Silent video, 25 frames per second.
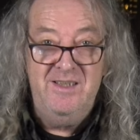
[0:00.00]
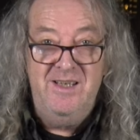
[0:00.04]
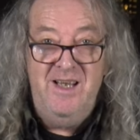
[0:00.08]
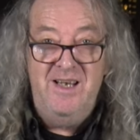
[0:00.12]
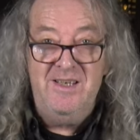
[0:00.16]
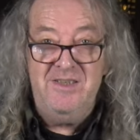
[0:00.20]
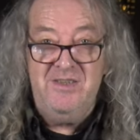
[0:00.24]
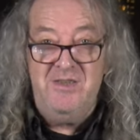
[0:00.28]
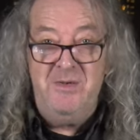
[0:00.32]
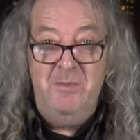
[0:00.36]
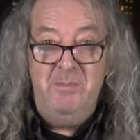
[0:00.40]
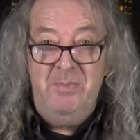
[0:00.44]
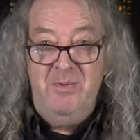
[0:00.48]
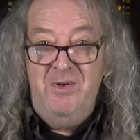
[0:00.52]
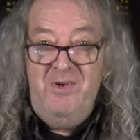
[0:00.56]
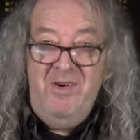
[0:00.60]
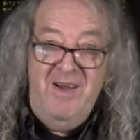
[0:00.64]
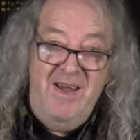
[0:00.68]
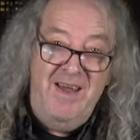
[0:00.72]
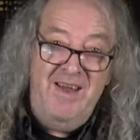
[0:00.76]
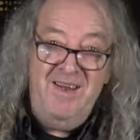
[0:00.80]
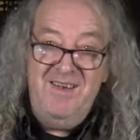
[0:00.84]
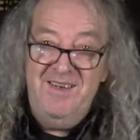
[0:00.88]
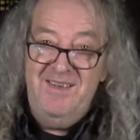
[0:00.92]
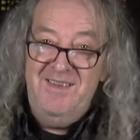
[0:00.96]
That's your
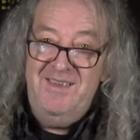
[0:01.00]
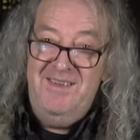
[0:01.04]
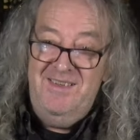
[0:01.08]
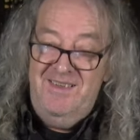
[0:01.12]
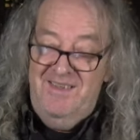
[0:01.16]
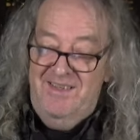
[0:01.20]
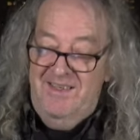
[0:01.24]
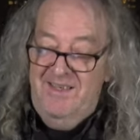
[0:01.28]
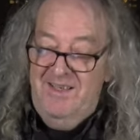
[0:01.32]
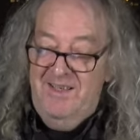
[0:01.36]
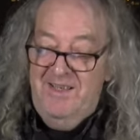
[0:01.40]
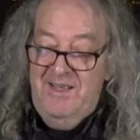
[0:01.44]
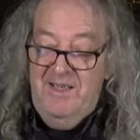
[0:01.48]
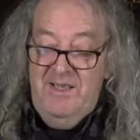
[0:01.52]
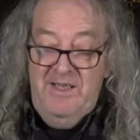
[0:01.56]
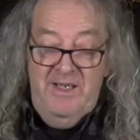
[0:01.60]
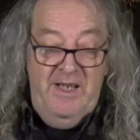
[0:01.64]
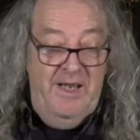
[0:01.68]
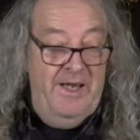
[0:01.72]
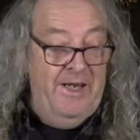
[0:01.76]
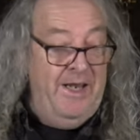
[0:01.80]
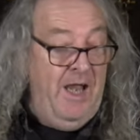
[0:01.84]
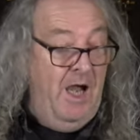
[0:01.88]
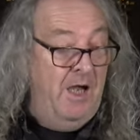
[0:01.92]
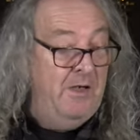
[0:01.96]
boy.
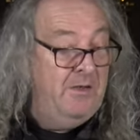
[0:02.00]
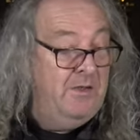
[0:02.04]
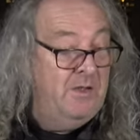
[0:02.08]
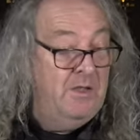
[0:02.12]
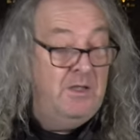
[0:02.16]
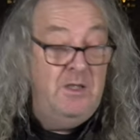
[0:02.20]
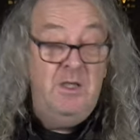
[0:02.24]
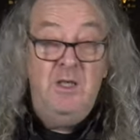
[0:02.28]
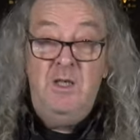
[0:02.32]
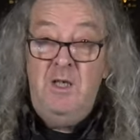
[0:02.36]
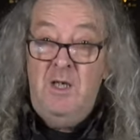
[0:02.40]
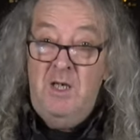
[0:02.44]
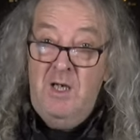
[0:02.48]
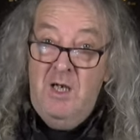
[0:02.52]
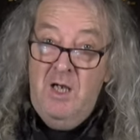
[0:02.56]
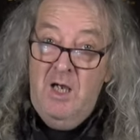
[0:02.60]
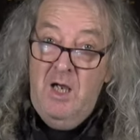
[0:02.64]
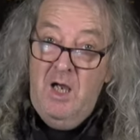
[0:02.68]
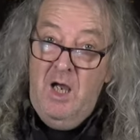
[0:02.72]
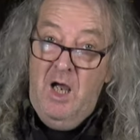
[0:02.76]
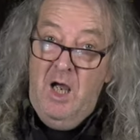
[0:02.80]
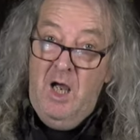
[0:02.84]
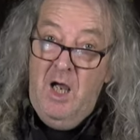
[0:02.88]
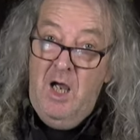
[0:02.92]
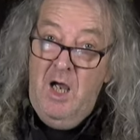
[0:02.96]
There you go.
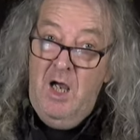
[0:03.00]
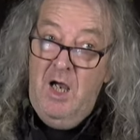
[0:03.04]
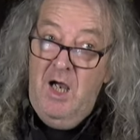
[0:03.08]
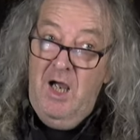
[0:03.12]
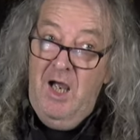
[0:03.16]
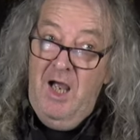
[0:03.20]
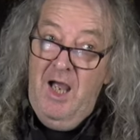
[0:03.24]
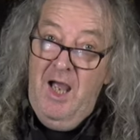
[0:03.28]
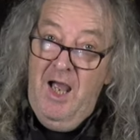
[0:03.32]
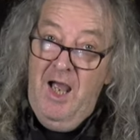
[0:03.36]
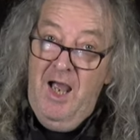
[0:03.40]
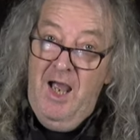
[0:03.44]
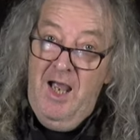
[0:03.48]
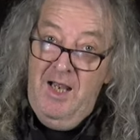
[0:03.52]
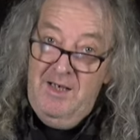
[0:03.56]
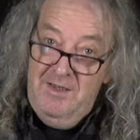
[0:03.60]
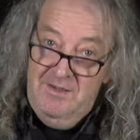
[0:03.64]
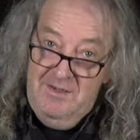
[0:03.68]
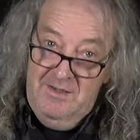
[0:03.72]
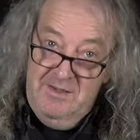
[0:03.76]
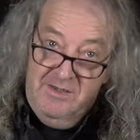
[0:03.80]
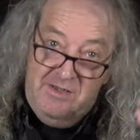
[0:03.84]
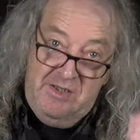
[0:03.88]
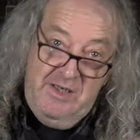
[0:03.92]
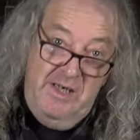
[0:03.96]
Uh,
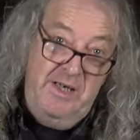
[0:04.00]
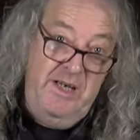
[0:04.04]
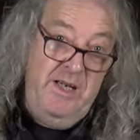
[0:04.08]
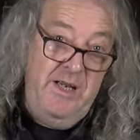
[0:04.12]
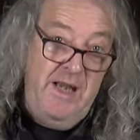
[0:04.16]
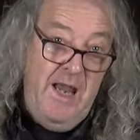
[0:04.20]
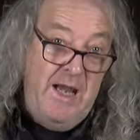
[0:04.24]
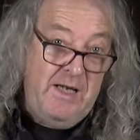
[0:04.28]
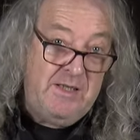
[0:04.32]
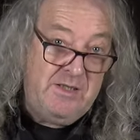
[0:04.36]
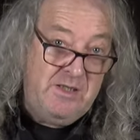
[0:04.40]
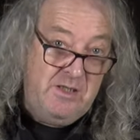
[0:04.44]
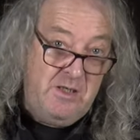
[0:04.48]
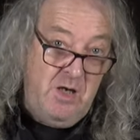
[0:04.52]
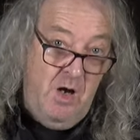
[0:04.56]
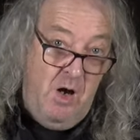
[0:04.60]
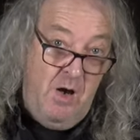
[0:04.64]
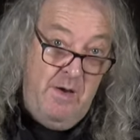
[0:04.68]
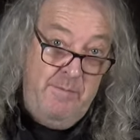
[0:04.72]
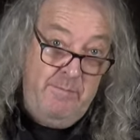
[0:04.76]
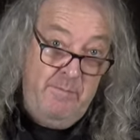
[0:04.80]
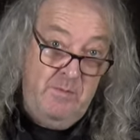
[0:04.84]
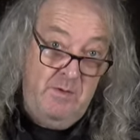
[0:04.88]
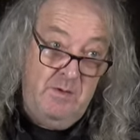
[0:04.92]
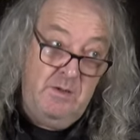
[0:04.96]
see you next
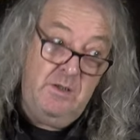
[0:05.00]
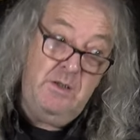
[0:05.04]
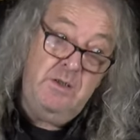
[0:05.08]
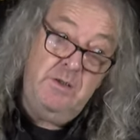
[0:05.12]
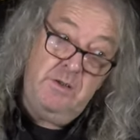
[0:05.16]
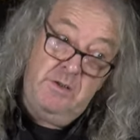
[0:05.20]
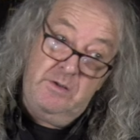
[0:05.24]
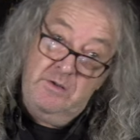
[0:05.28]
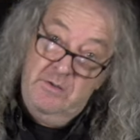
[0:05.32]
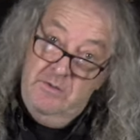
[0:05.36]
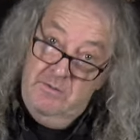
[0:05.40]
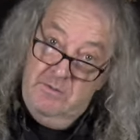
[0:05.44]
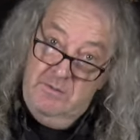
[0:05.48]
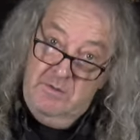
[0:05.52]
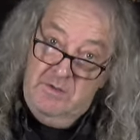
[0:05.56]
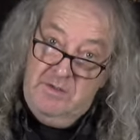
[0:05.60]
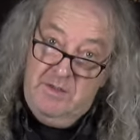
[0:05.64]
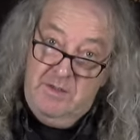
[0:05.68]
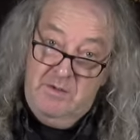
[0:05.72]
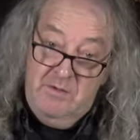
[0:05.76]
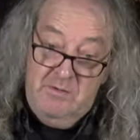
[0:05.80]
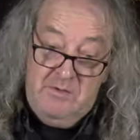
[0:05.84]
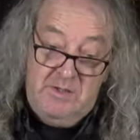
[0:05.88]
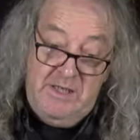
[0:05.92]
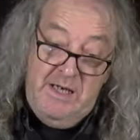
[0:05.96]
time.
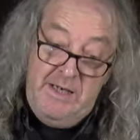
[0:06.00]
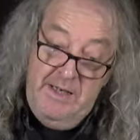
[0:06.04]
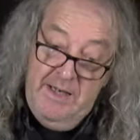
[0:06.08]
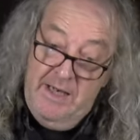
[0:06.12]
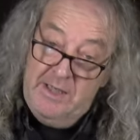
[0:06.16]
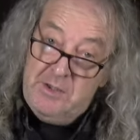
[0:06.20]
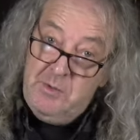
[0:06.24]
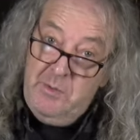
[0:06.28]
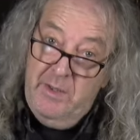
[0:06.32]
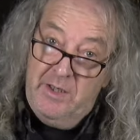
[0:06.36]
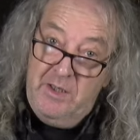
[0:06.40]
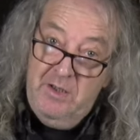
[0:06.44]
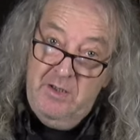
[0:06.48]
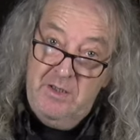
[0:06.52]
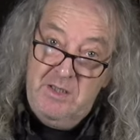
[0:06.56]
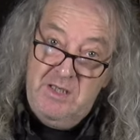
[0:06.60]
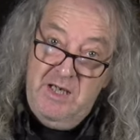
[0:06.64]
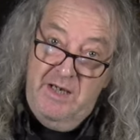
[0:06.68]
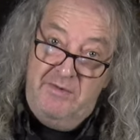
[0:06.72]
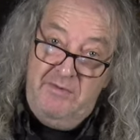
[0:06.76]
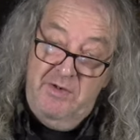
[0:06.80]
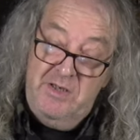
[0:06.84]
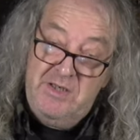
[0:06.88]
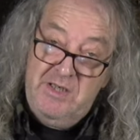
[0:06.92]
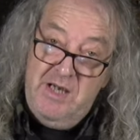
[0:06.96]
See you next week on the
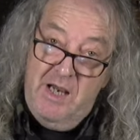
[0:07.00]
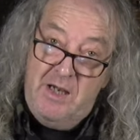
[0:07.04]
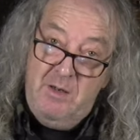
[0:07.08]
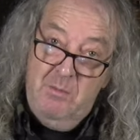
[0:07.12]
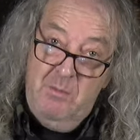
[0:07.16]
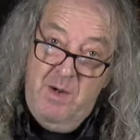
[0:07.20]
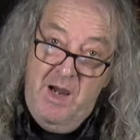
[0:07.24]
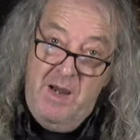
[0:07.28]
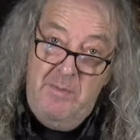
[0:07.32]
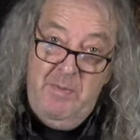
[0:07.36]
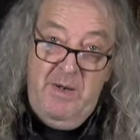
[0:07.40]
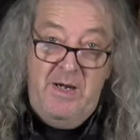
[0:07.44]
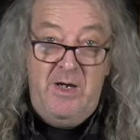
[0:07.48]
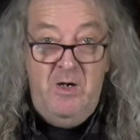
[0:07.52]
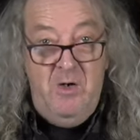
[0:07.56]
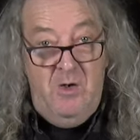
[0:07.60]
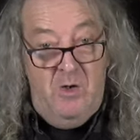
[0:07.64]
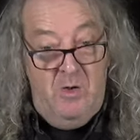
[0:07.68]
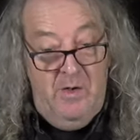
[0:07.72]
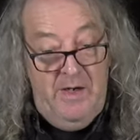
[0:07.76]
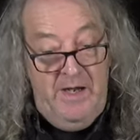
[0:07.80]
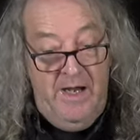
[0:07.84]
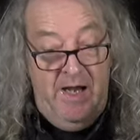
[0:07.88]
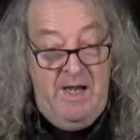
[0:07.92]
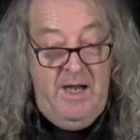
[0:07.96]
T V channel, maybe,
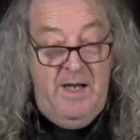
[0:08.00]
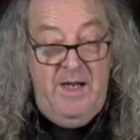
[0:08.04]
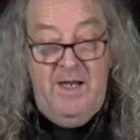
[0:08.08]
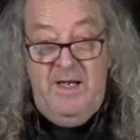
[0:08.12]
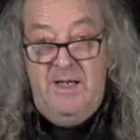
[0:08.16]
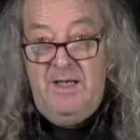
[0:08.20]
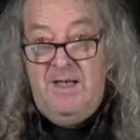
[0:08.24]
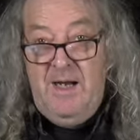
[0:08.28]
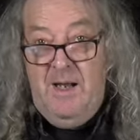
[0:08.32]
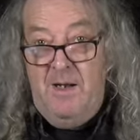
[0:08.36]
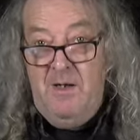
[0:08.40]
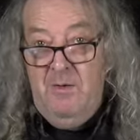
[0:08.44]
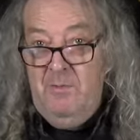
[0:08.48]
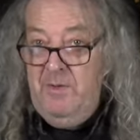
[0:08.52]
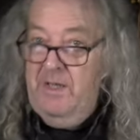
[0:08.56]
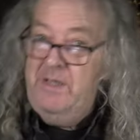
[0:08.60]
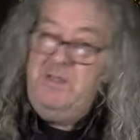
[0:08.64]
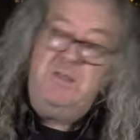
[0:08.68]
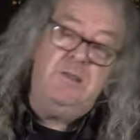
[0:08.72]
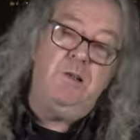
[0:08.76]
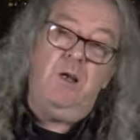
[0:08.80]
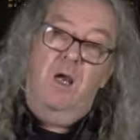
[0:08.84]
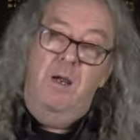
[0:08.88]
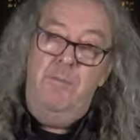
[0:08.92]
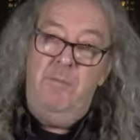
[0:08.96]
or here in a couple of
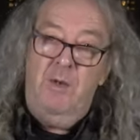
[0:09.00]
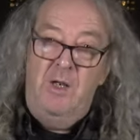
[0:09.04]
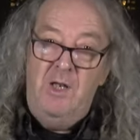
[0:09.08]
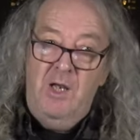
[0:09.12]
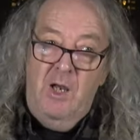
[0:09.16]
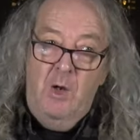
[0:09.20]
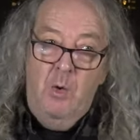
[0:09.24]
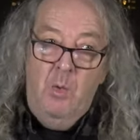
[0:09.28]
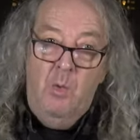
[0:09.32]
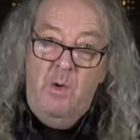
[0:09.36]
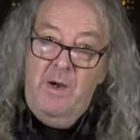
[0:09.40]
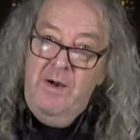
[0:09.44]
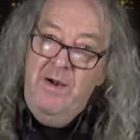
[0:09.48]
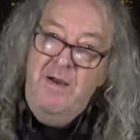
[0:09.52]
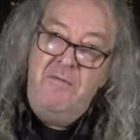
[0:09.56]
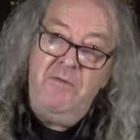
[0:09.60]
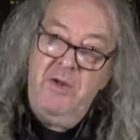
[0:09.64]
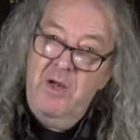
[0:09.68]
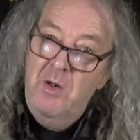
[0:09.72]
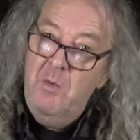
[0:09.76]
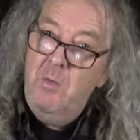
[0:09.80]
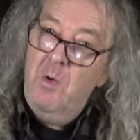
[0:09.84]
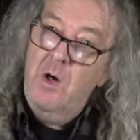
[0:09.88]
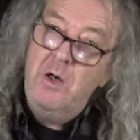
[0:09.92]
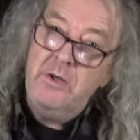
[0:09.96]
weeks' time. Wherever
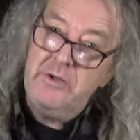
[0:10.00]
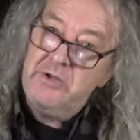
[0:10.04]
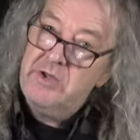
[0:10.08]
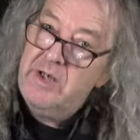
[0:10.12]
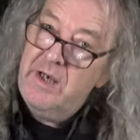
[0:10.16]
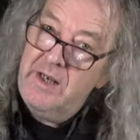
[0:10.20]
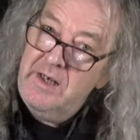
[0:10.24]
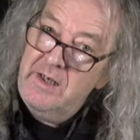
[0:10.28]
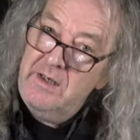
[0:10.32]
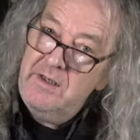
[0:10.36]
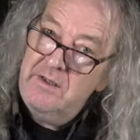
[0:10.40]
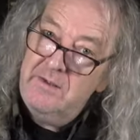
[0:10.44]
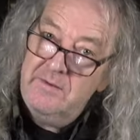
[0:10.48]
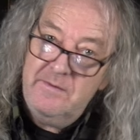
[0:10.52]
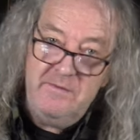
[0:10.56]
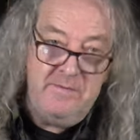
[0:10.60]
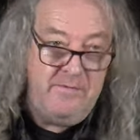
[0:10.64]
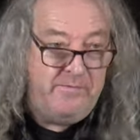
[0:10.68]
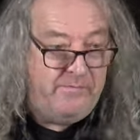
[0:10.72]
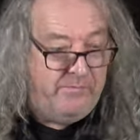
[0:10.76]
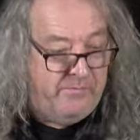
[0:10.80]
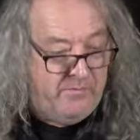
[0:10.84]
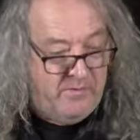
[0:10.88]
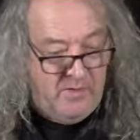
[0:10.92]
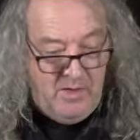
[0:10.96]
you're watching,
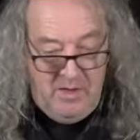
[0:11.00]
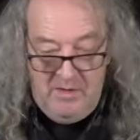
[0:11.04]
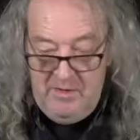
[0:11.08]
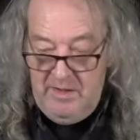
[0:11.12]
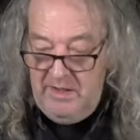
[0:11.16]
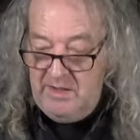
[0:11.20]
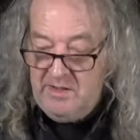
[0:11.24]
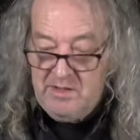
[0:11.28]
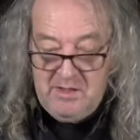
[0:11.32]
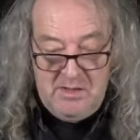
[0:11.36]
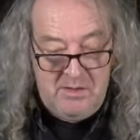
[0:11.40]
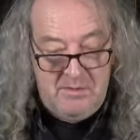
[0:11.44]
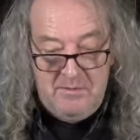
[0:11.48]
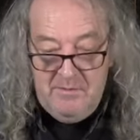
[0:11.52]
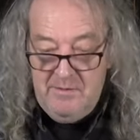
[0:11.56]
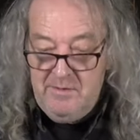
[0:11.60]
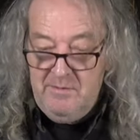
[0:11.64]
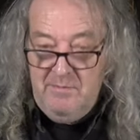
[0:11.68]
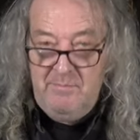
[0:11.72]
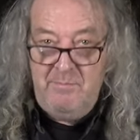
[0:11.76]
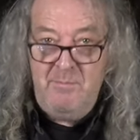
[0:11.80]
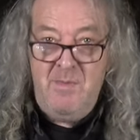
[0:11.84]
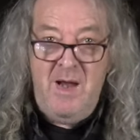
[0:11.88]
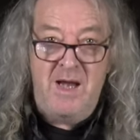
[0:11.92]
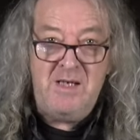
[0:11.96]
it's
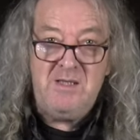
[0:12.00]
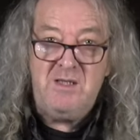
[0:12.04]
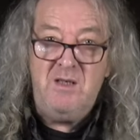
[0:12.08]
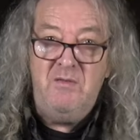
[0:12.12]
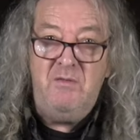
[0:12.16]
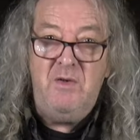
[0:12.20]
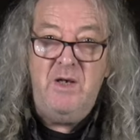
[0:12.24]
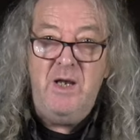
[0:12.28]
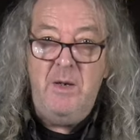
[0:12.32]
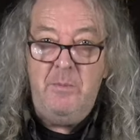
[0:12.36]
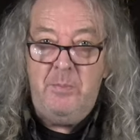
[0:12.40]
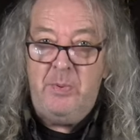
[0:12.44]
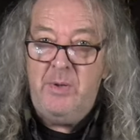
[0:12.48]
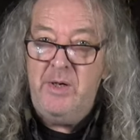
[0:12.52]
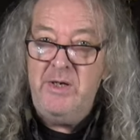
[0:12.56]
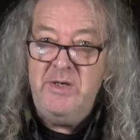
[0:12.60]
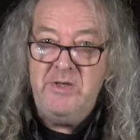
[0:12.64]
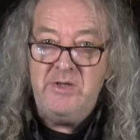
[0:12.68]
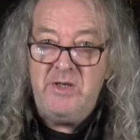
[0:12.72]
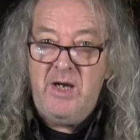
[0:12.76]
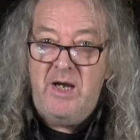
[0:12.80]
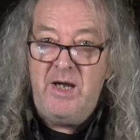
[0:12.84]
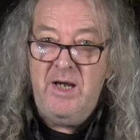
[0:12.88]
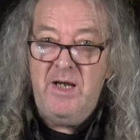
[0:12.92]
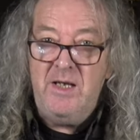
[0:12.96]
massively
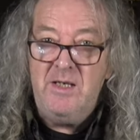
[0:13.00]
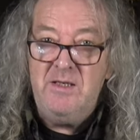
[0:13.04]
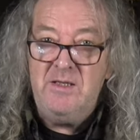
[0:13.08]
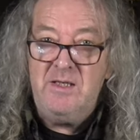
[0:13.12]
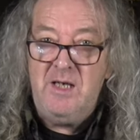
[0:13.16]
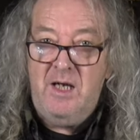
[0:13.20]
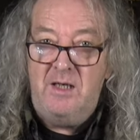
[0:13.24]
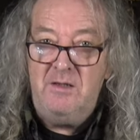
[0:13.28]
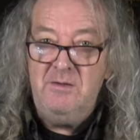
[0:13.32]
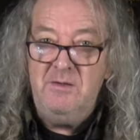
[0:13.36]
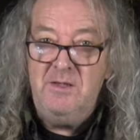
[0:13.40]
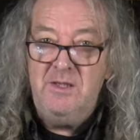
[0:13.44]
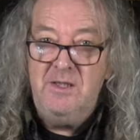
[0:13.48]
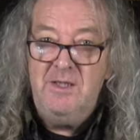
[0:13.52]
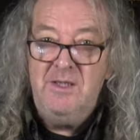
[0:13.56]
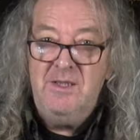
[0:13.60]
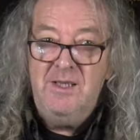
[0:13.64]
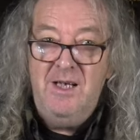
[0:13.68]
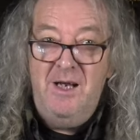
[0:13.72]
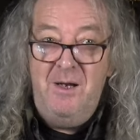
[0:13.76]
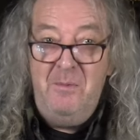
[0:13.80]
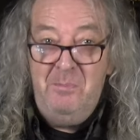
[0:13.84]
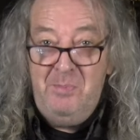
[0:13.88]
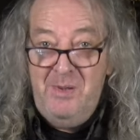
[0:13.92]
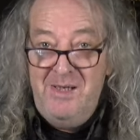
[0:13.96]
appreciated. So
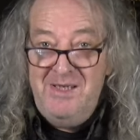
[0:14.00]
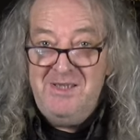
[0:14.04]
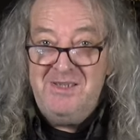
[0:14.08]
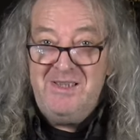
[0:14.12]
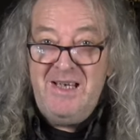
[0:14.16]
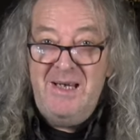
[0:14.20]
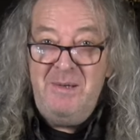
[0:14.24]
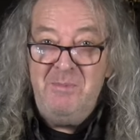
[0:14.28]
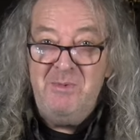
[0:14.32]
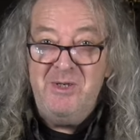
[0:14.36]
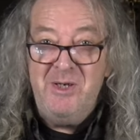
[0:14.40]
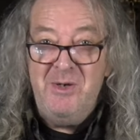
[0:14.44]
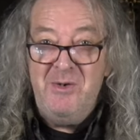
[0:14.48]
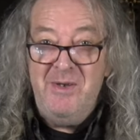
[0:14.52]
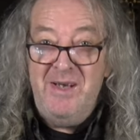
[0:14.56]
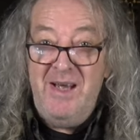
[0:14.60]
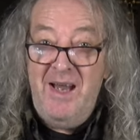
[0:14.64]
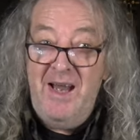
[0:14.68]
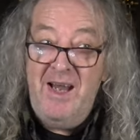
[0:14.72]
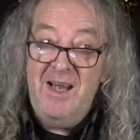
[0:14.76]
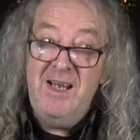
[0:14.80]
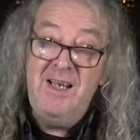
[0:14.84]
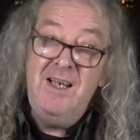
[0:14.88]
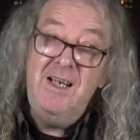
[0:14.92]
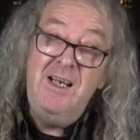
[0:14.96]
please keep doing
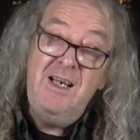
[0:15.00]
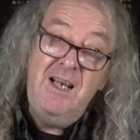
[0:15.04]
it.